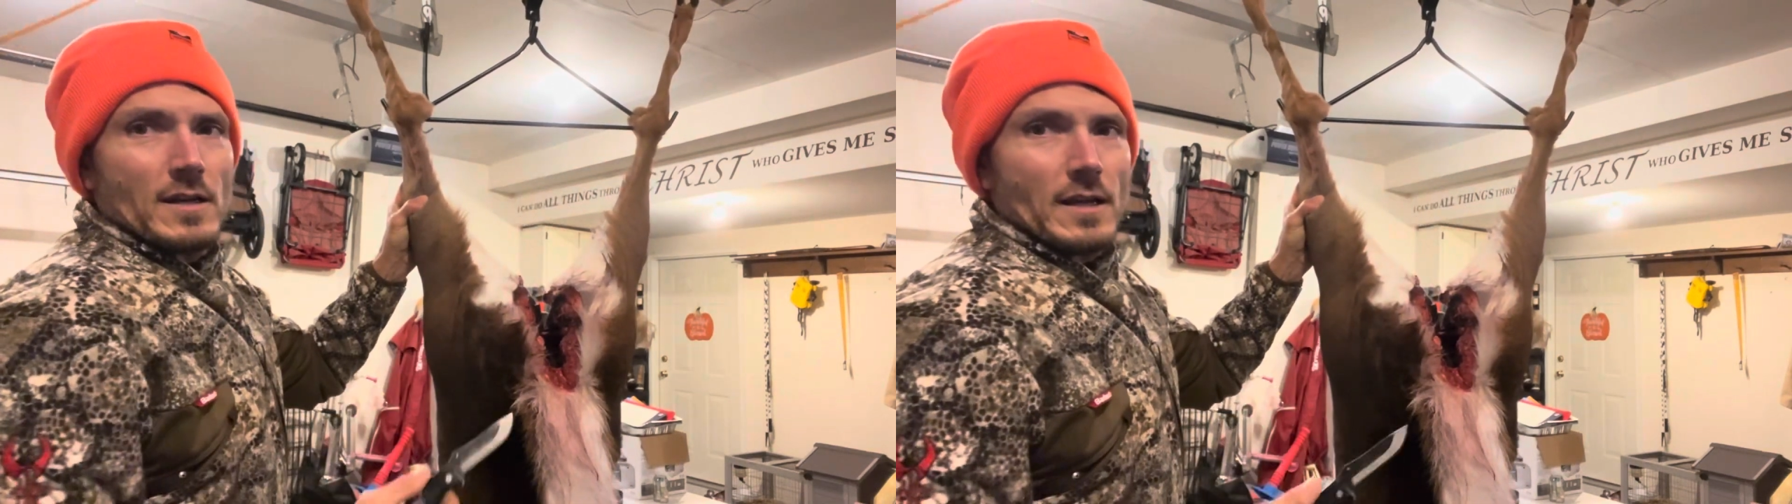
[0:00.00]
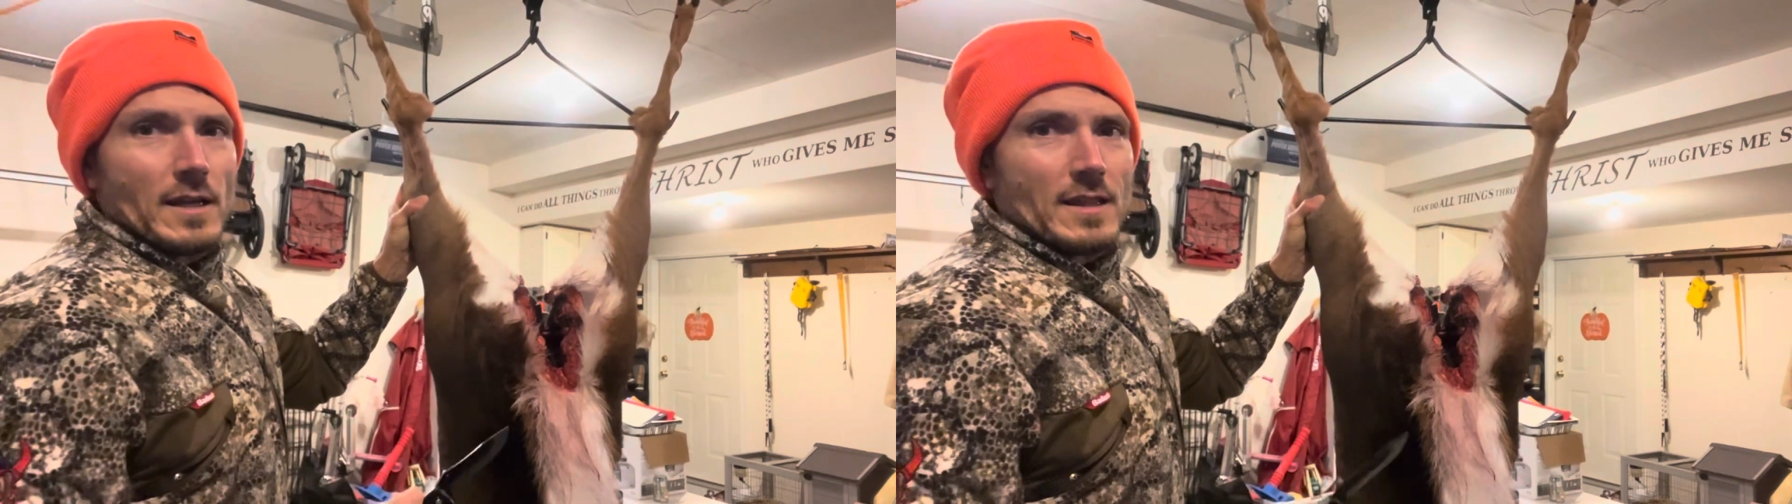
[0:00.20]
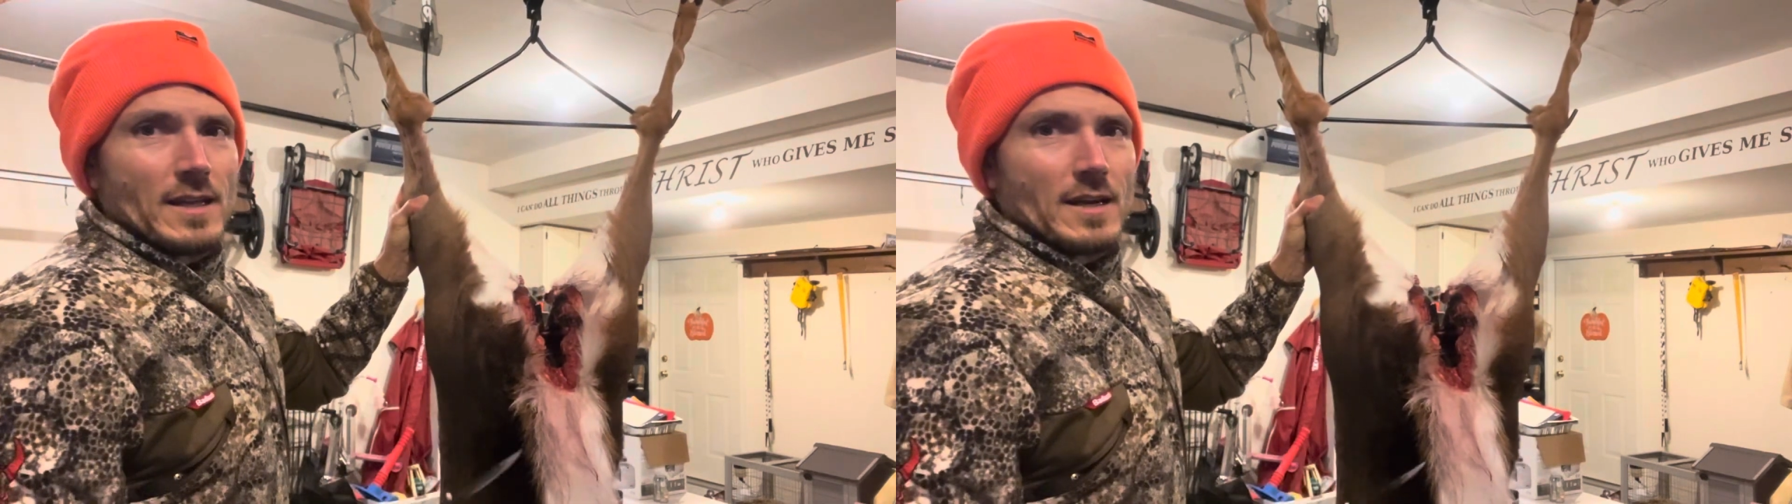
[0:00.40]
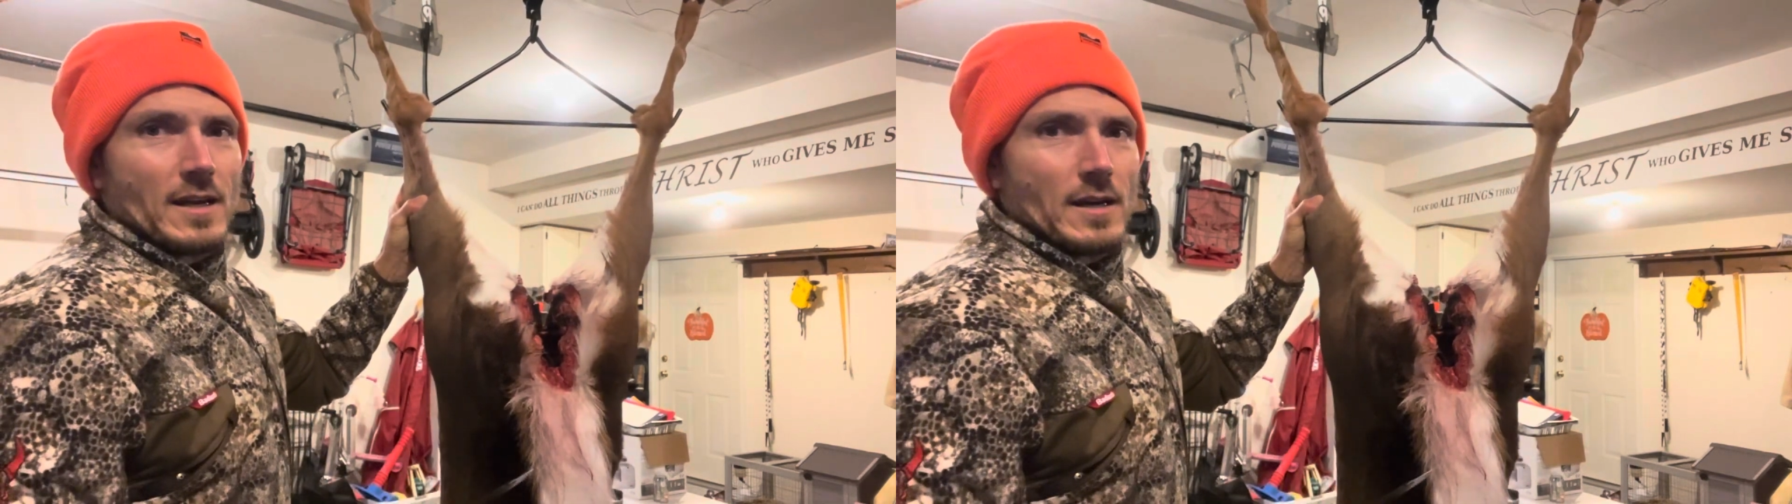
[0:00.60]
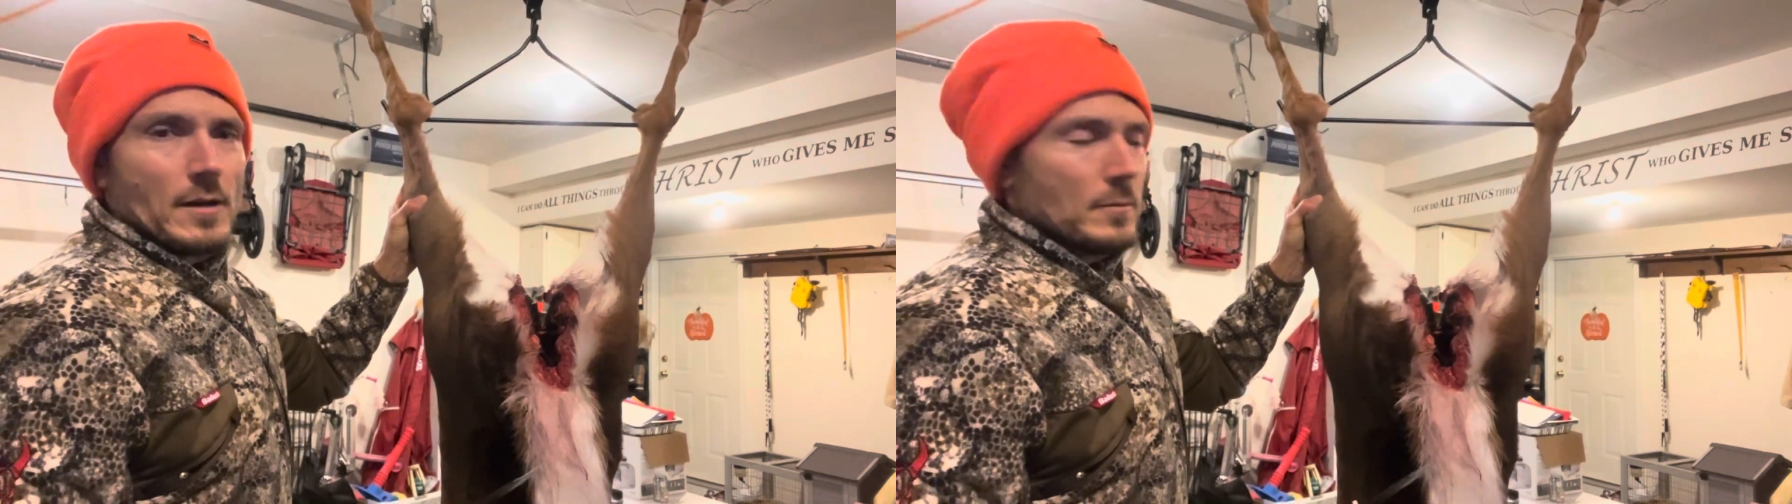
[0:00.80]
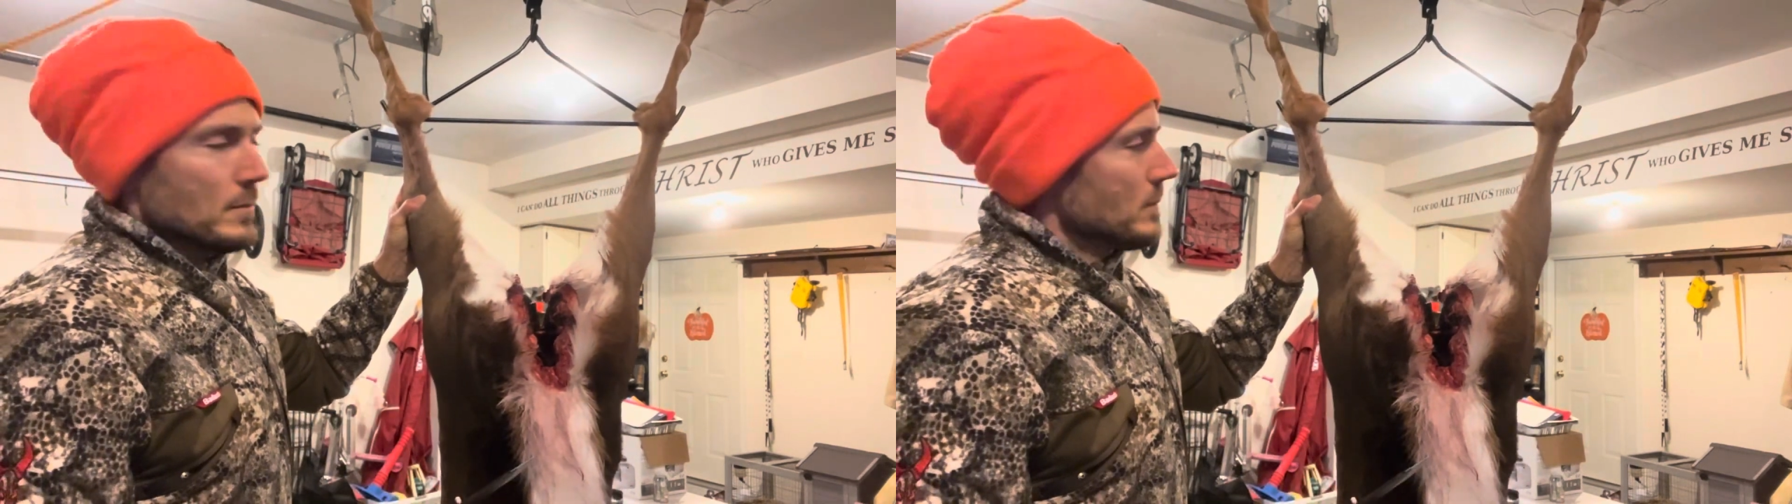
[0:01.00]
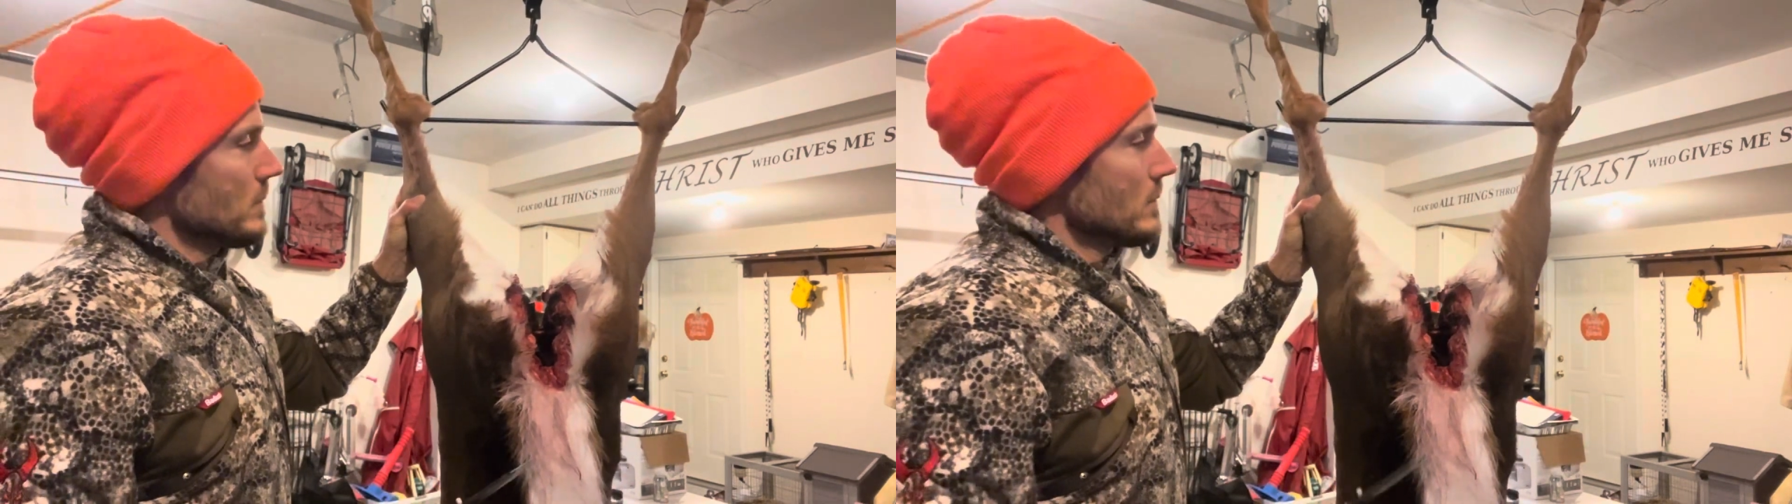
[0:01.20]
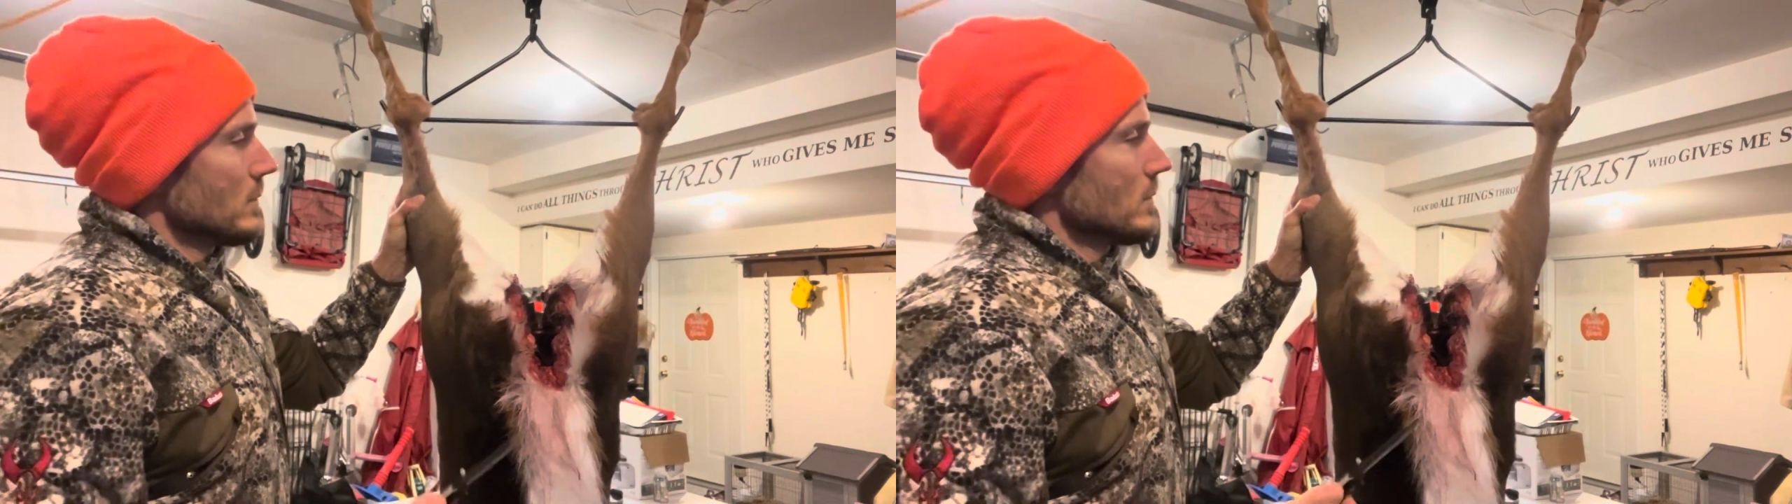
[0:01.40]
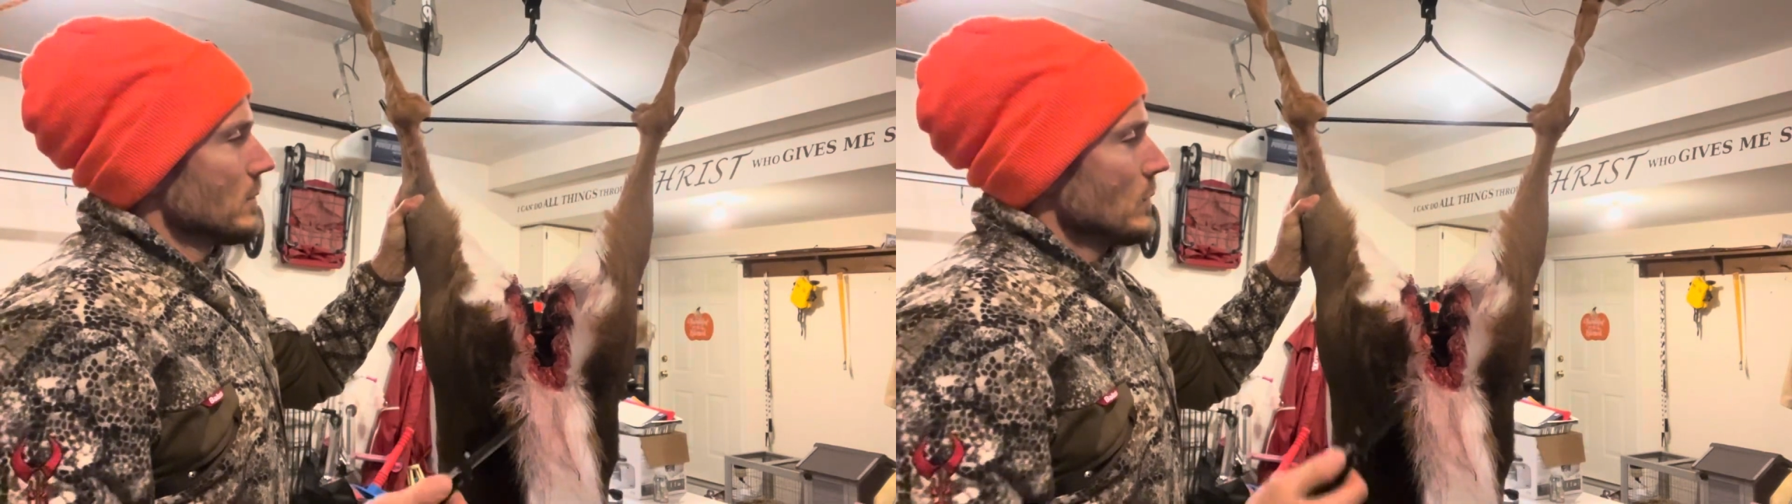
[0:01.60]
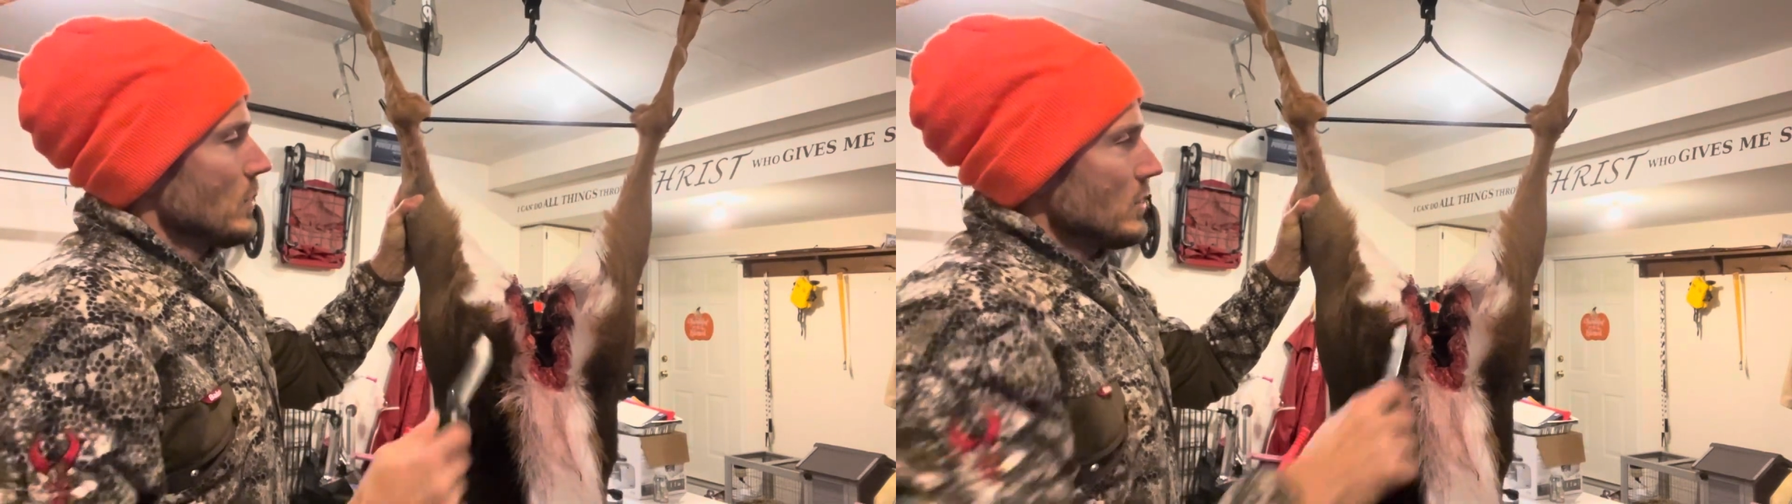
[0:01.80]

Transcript: And then we'll